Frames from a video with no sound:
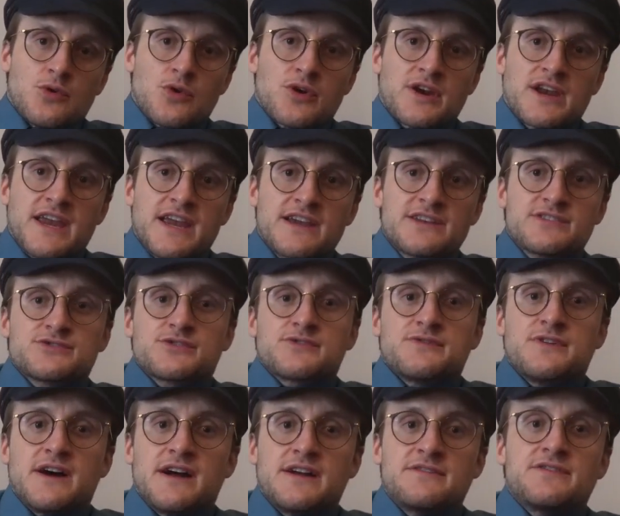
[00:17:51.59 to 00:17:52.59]
or can't
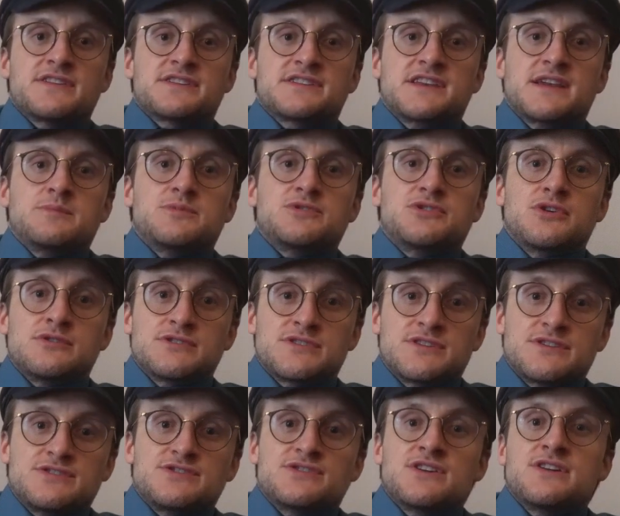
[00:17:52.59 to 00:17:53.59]
survive the same
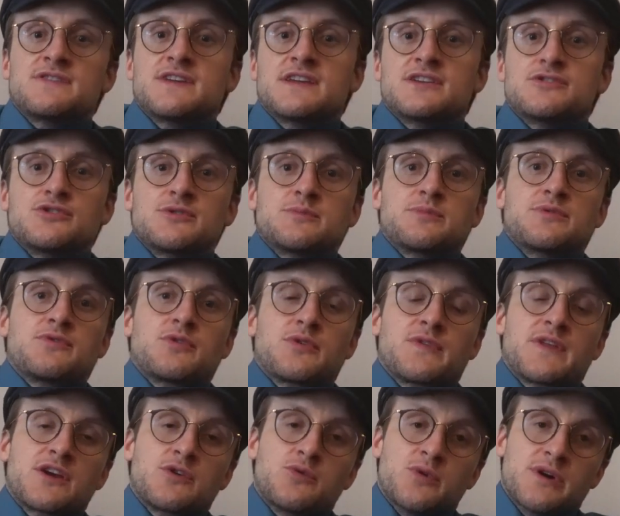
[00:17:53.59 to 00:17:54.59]
dosage they took before
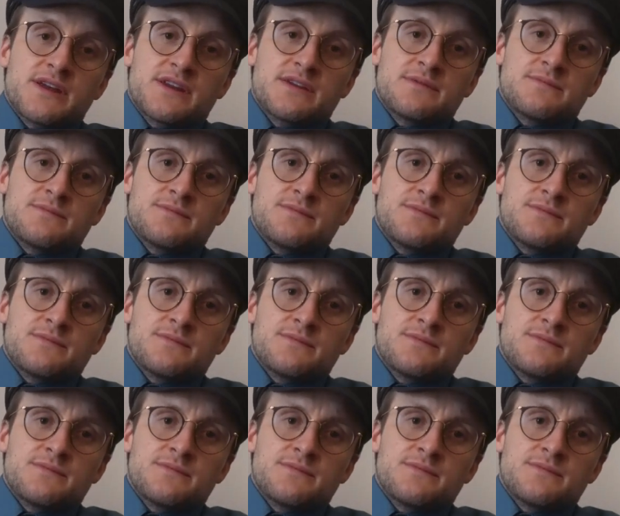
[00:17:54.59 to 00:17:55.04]
they quit.